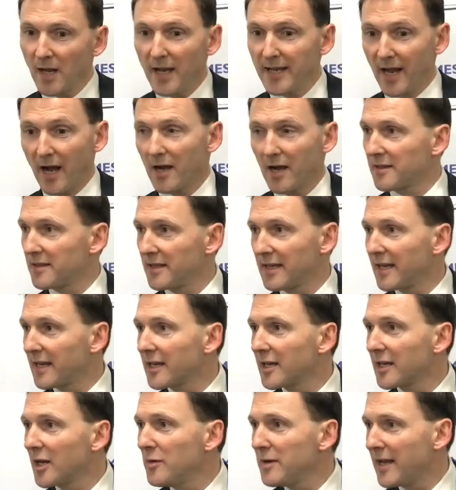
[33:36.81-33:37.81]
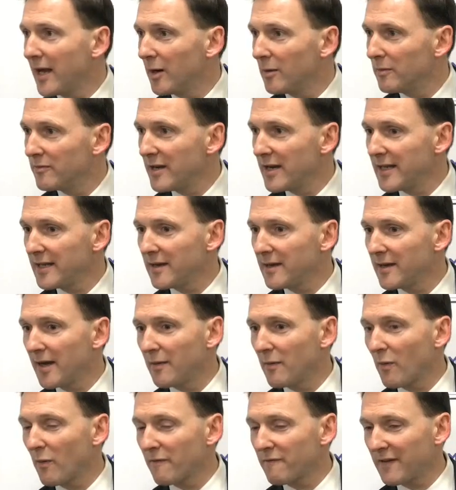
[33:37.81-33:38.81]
yeah, I think it can only help, really. Uh,